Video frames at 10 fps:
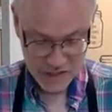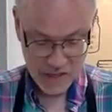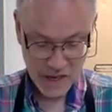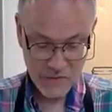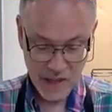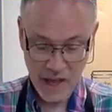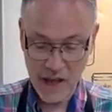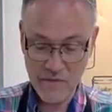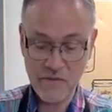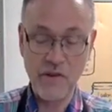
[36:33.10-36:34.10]
to see if they
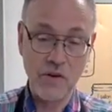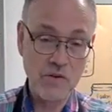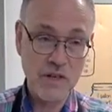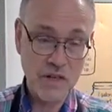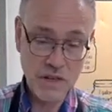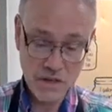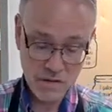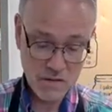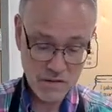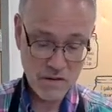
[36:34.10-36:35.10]
have
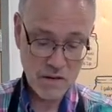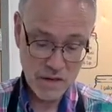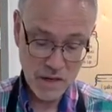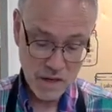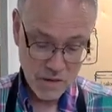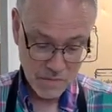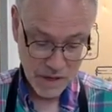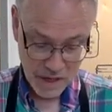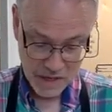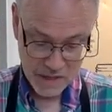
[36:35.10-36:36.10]
frozen,
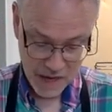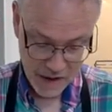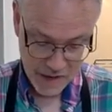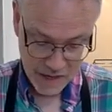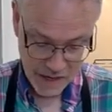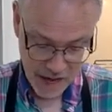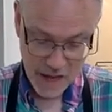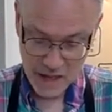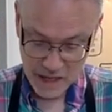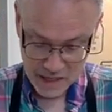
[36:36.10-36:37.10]
because down in
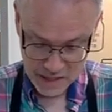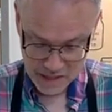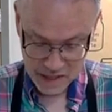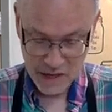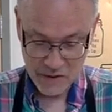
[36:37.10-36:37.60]
Dallas,